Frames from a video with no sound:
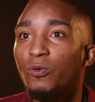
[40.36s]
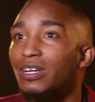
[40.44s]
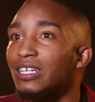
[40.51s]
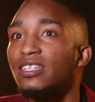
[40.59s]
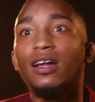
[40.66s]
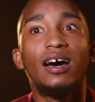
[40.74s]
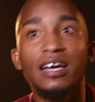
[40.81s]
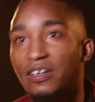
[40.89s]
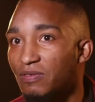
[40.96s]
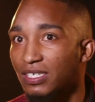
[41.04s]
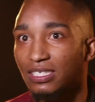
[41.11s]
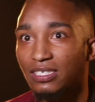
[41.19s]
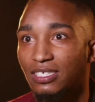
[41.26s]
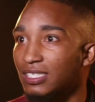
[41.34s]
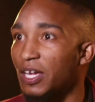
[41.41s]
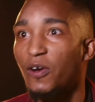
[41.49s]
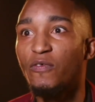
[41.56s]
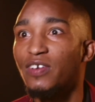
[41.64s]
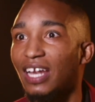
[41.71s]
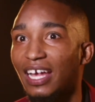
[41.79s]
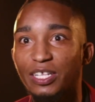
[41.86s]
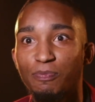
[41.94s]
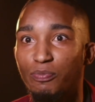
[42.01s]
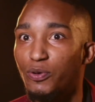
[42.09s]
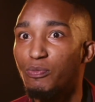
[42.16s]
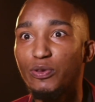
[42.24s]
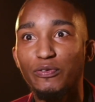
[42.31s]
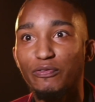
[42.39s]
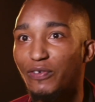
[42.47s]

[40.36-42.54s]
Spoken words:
oornag gewees. It's just overnight, boom, you